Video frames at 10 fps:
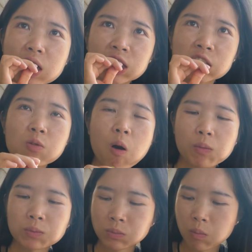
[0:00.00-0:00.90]
it's
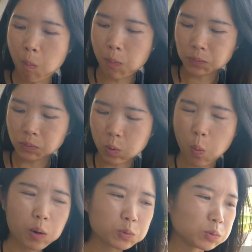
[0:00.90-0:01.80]
spicy.
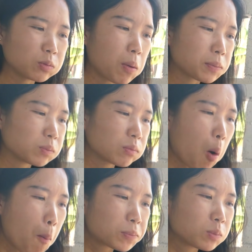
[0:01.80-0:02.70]
Wow. Nice one. Good
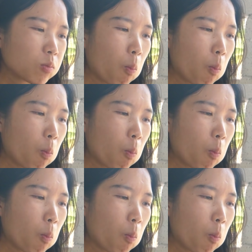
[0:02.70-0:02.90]
job.